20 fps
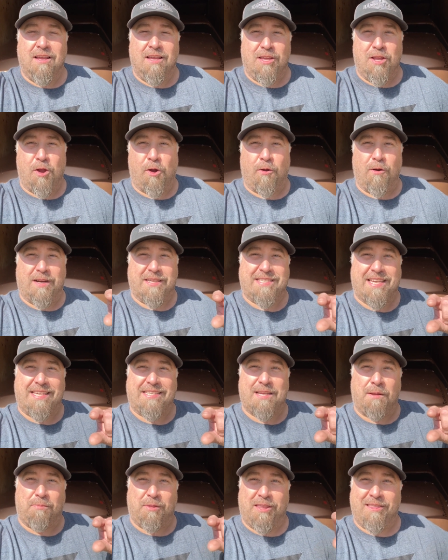you're going to see
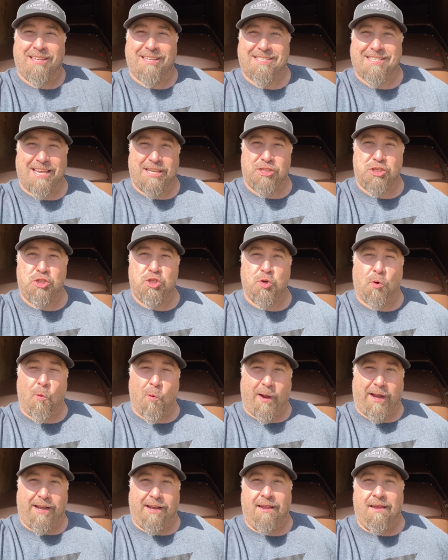something that says
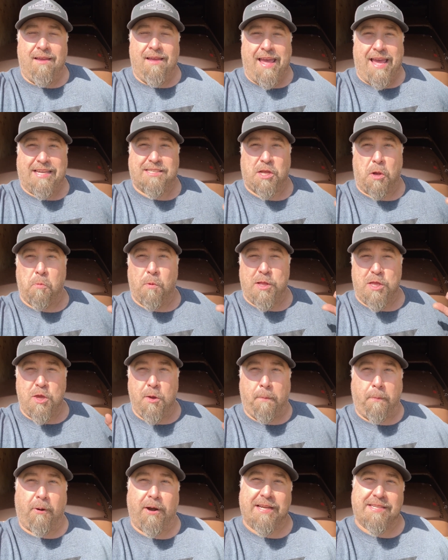join. And so when
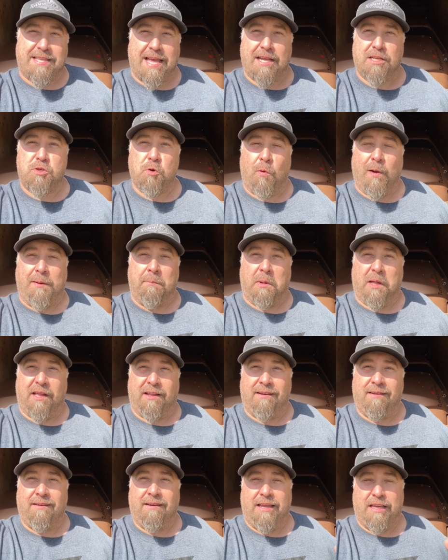you press that join
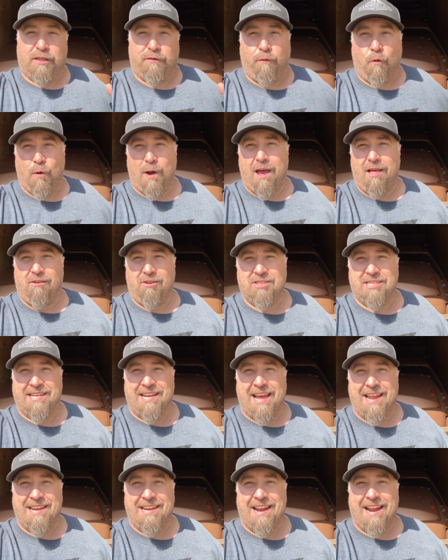button, it's
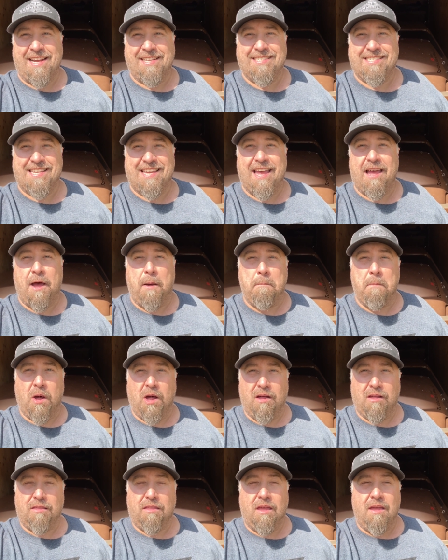$4.99 a
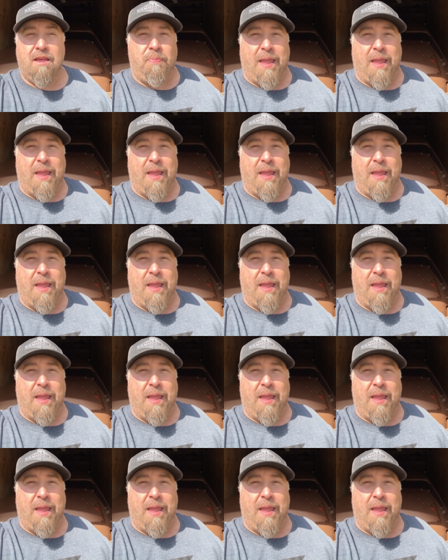month.